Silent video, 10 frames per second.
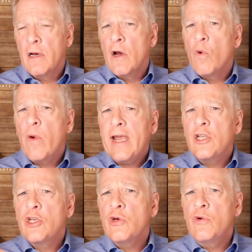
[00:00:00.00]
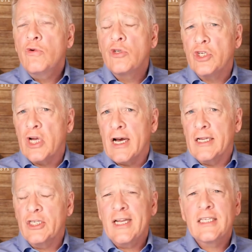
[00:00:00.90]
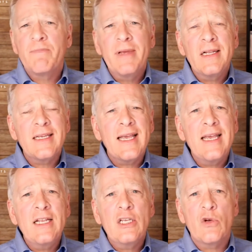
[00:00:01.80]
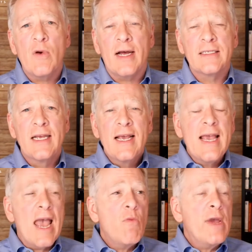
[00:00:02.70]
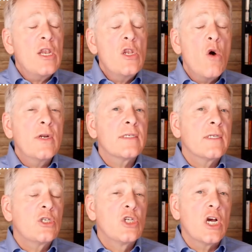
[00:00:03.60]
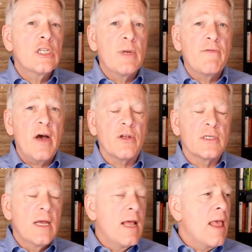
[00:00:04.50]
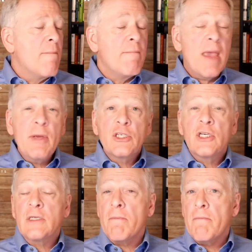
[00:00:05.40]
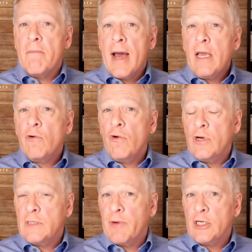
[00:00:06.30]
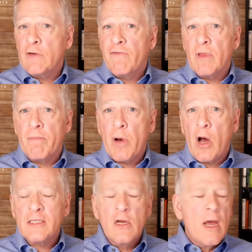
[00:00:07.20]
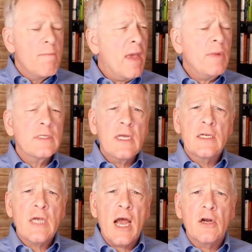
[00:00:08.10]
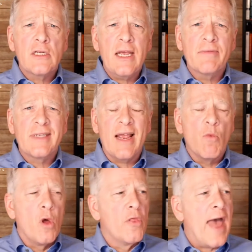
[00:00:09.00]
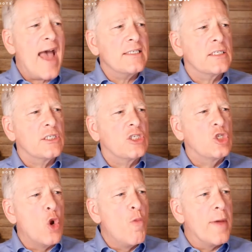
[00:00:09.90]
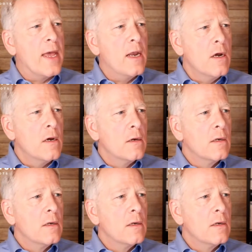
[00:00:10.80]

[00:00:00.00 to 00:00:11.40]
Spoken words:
We do judge. It's built into us, and we notice the judgment of others. Maybe it's just a micro expression from the boss. Maybe it's the entire team saying, well, that's stupid.